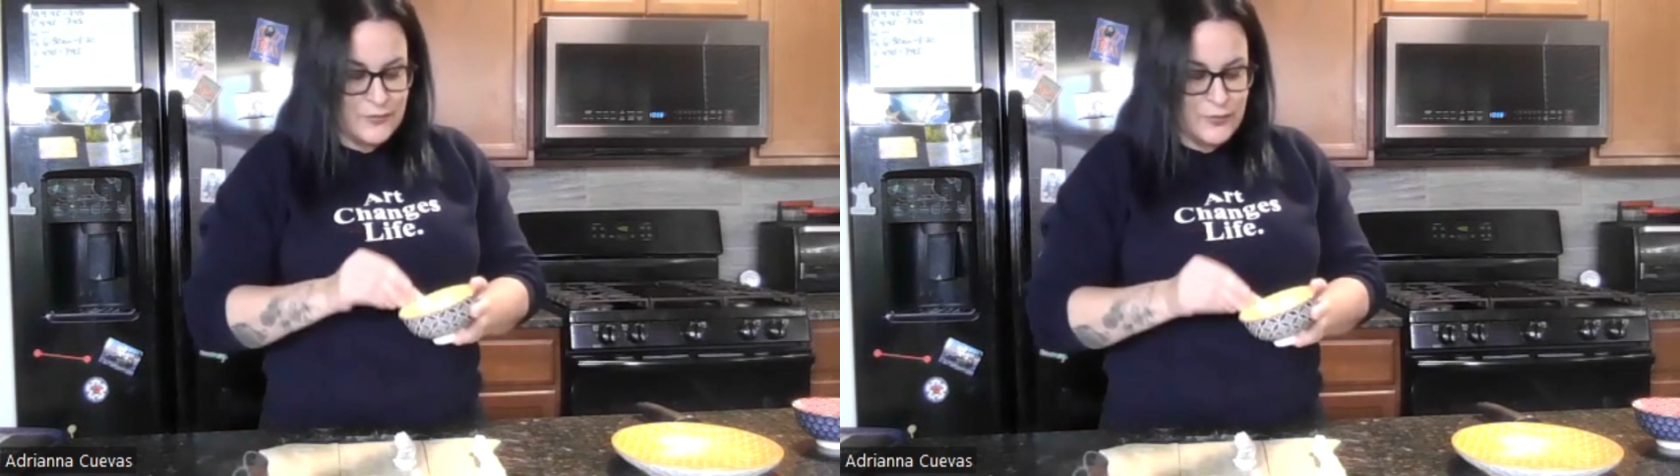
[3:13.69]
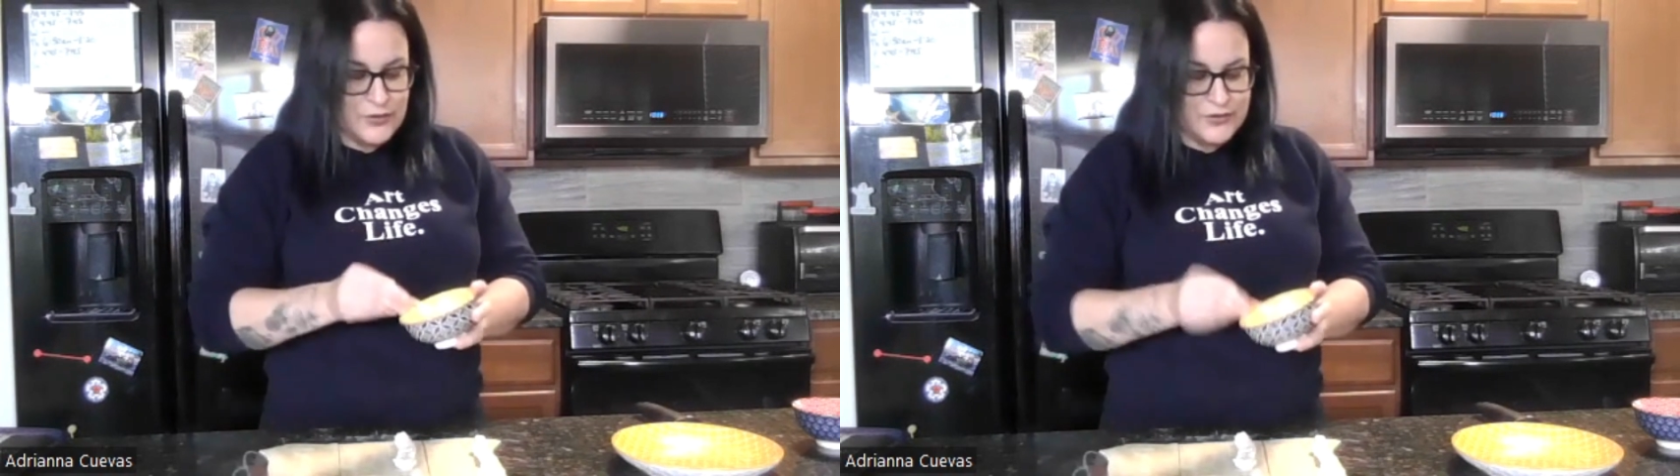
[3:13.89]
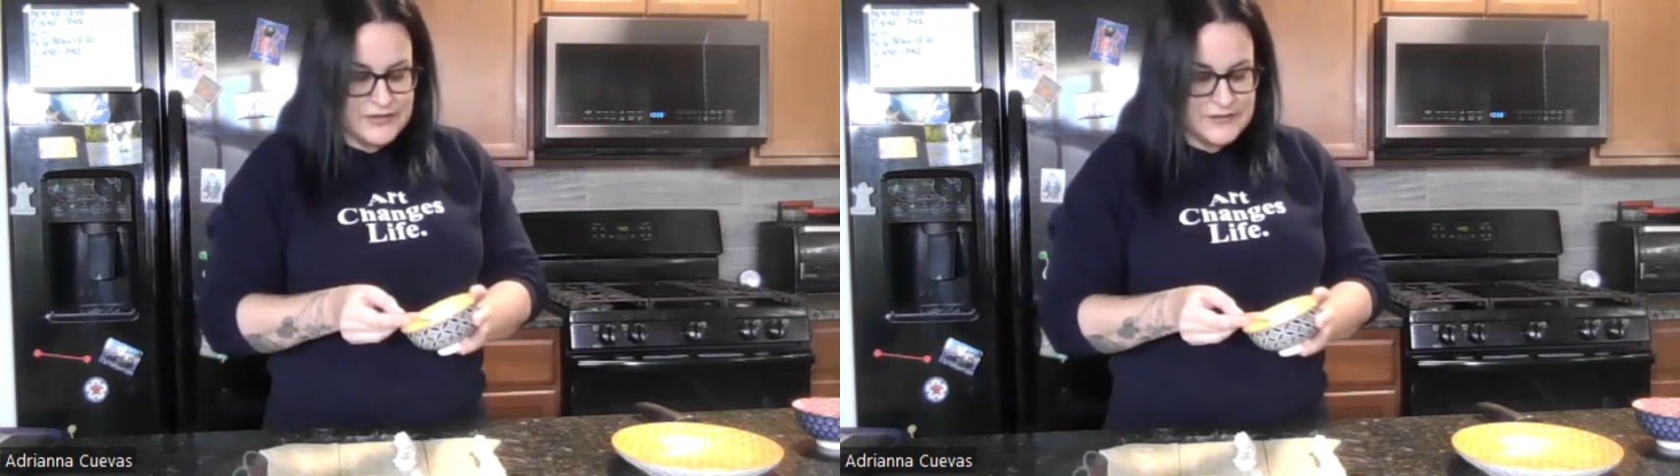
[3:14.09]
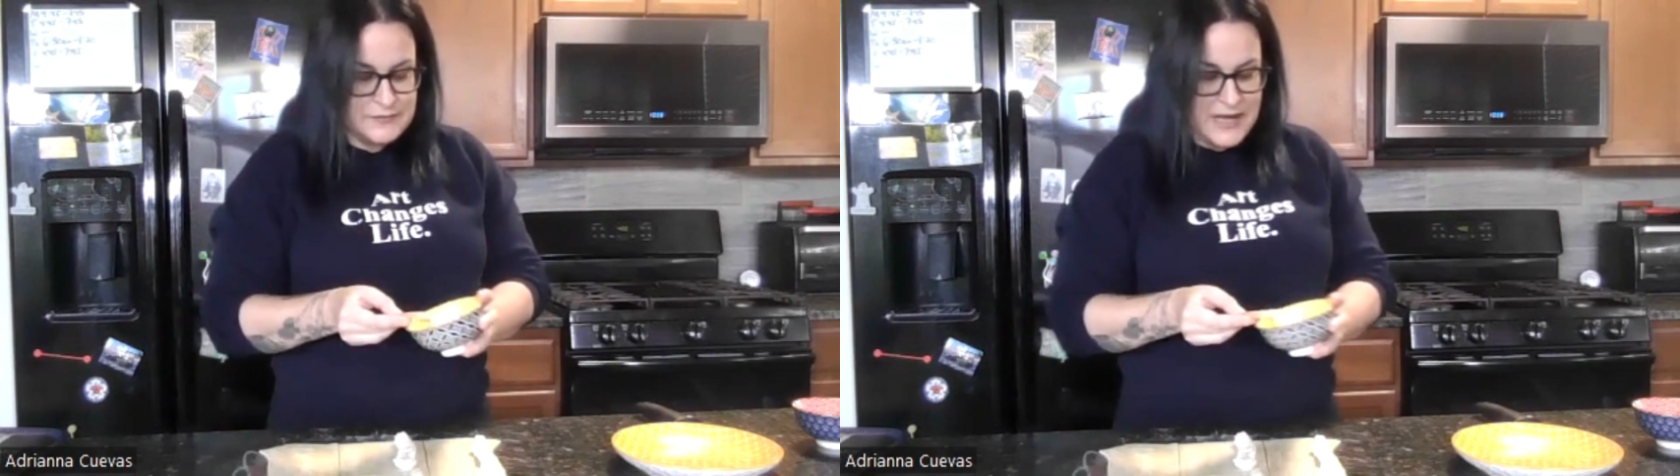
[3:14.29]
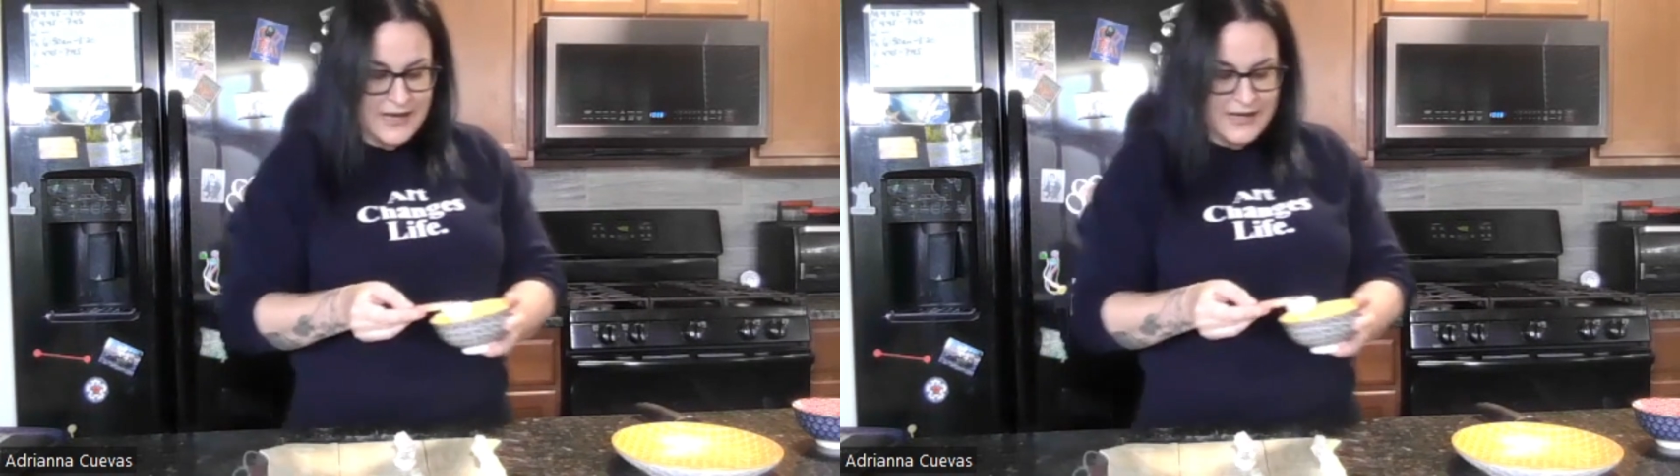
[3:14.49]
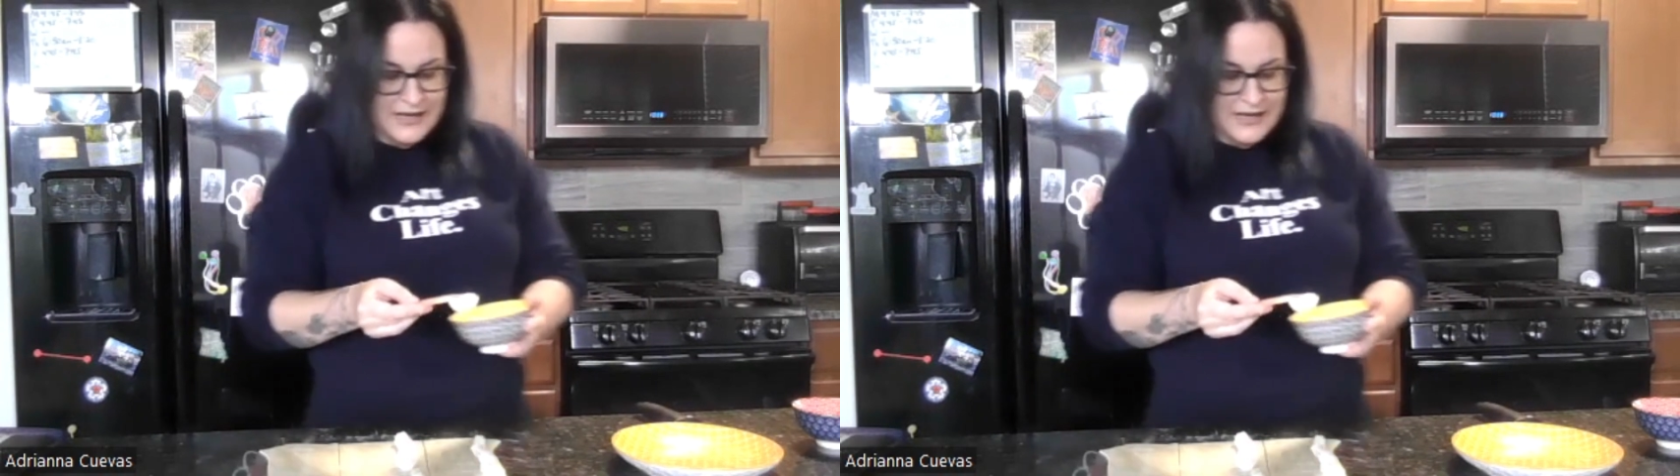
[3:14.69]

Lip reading: wilderness medic